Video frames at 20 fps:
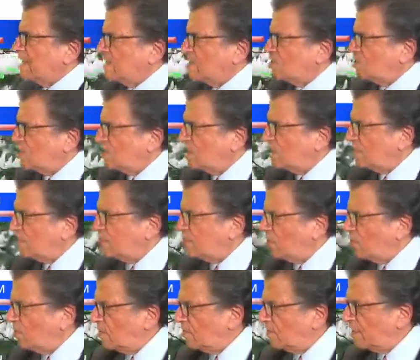You see the
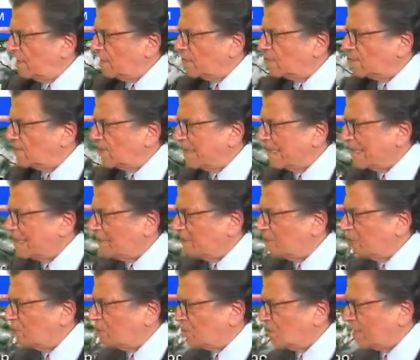flow of air is beginning to
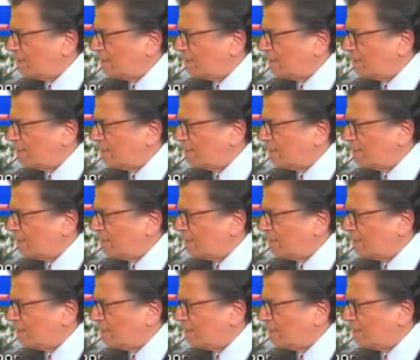push